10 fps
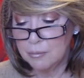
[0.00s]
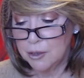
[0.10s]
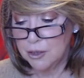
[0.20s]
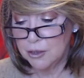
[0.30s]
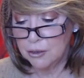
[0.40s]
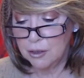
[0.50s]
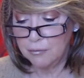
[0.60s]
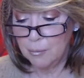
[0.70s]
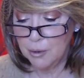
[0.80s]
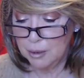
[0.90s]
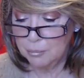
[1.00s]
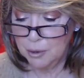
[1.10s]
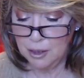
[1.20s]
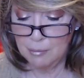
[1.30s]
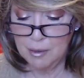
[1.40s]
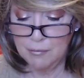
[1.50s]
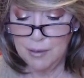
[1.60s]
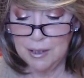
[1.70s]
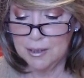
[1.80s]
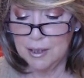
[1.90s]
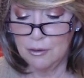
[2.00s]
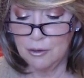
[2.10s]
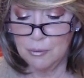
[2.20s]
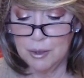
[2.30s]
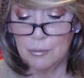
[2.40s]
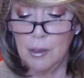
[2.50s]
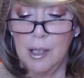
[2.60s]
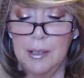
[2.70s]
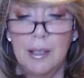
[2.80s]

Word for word: which is good if I'm going to put it on my face. I don't always want